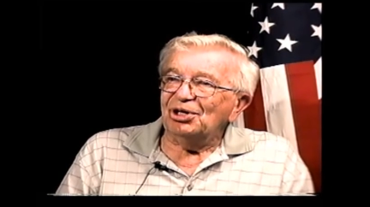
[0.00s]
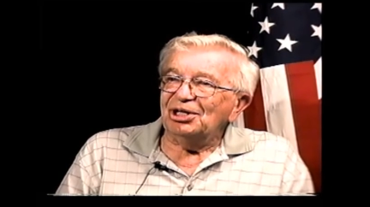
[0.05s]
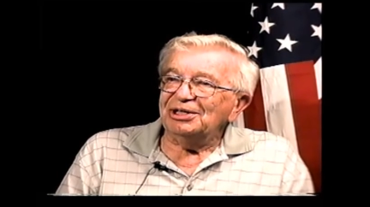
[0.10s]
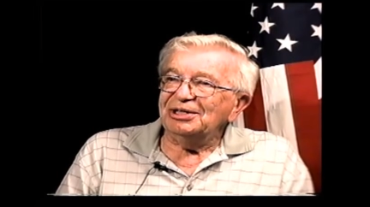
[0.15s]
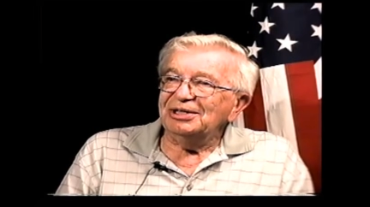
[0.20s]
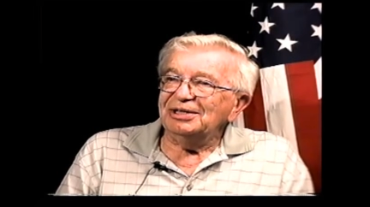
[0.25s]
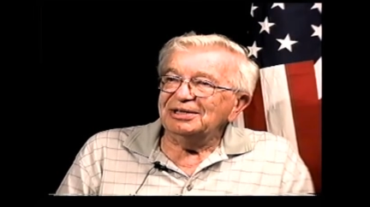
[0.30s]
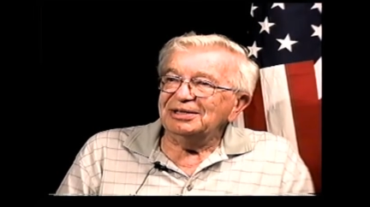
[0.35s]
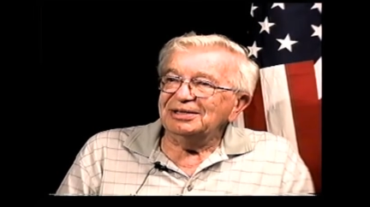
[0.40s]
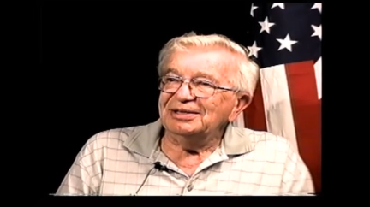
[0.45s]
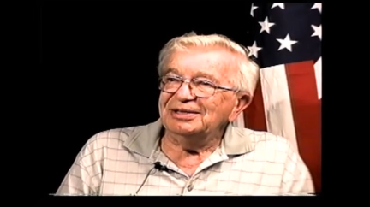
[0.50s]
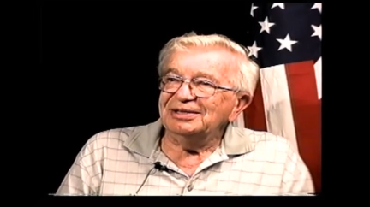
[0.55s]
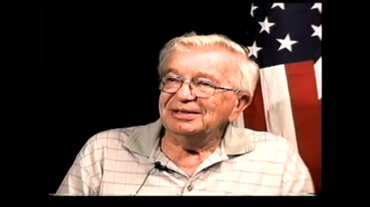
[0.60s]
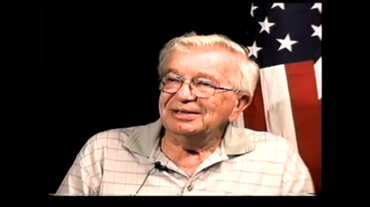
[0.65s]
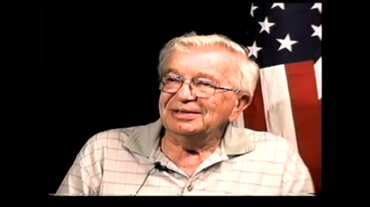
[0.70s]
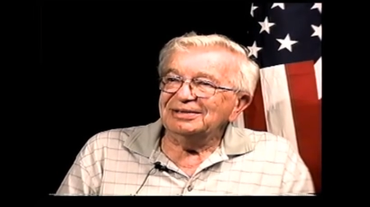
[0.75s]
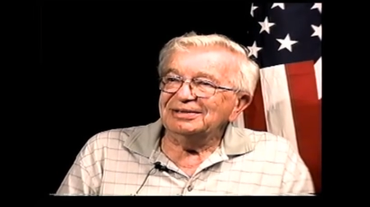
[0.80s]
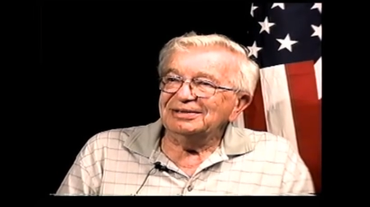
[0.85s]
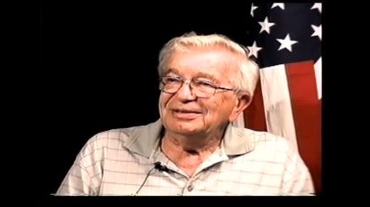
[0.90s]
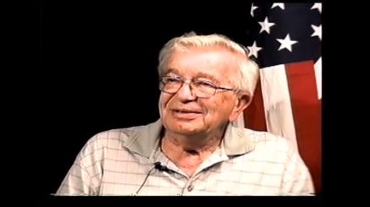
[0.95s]
And,
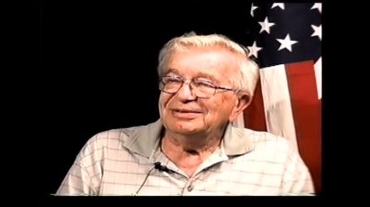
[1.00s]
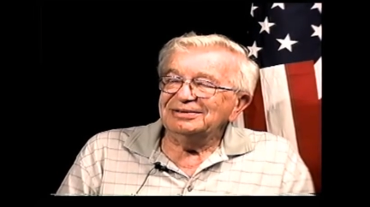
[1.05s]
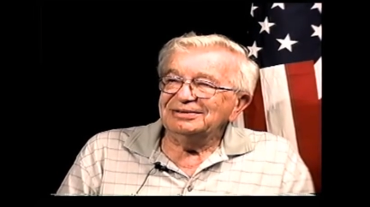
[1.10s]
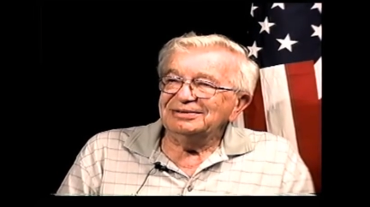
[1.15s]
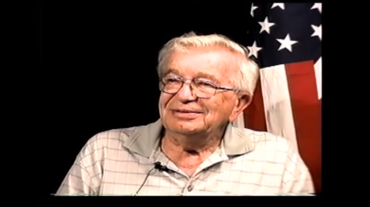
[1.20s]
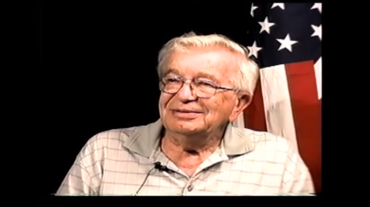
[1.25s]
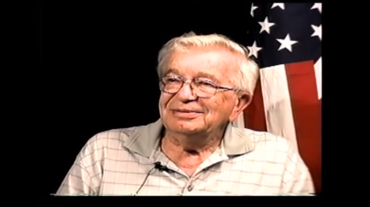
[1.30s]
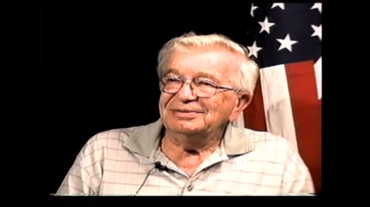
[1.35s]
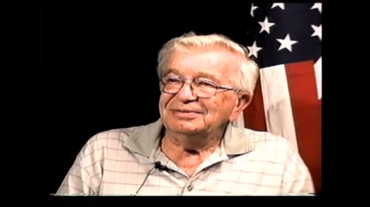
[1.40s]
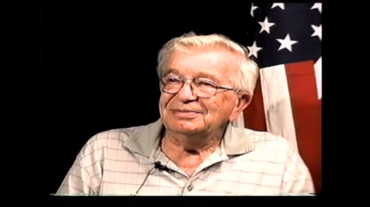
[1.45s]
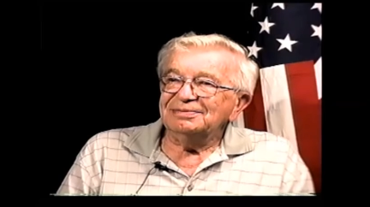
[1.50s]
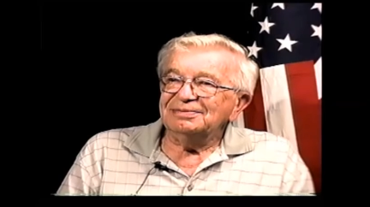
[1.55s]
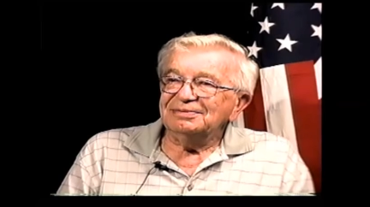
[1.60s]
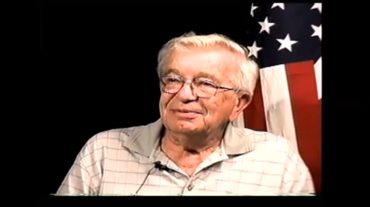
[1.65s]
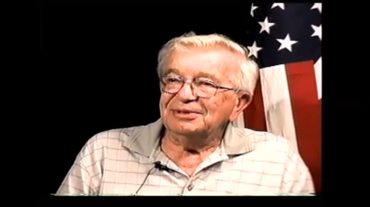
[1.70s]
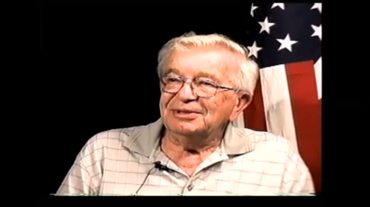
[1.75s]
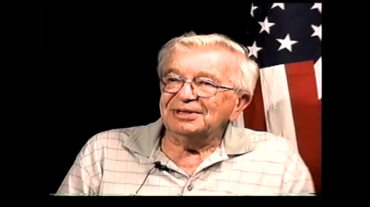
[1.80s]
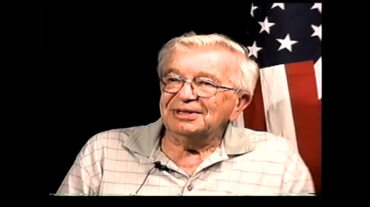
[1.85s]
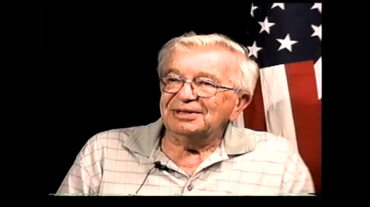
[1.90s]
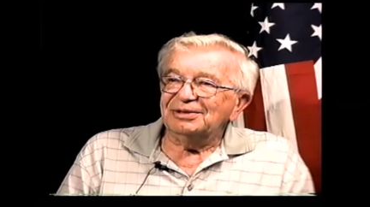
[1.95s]

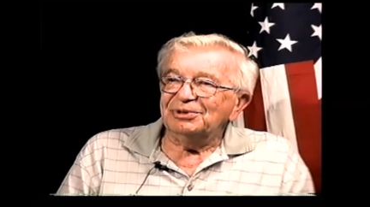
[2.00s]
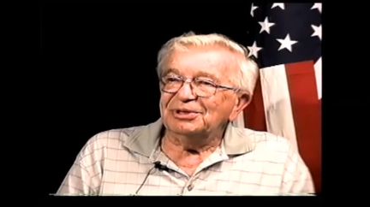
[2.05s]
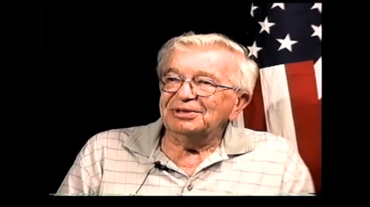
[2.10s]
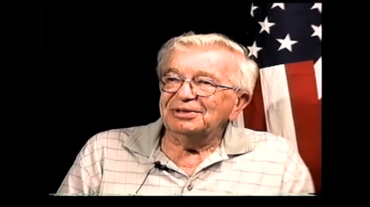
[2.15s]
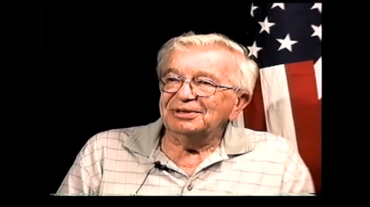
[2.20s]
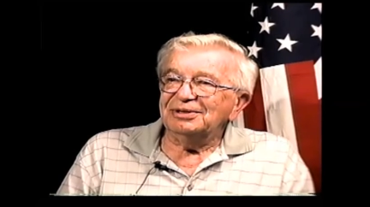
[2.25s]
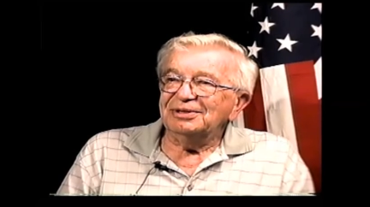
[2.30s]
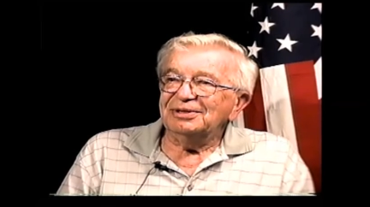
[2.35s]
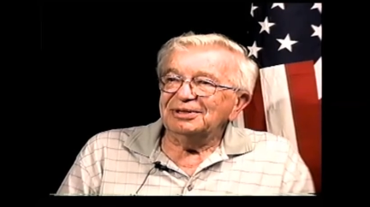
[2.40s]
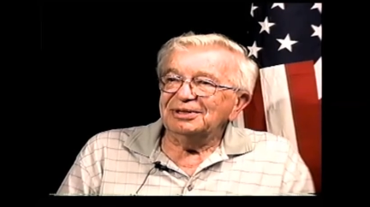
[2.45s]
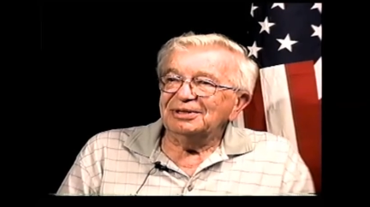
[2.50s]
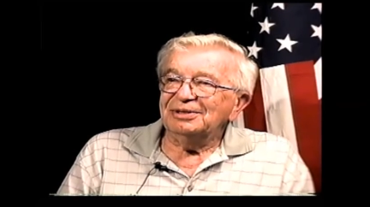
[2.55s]
well, when you were in football,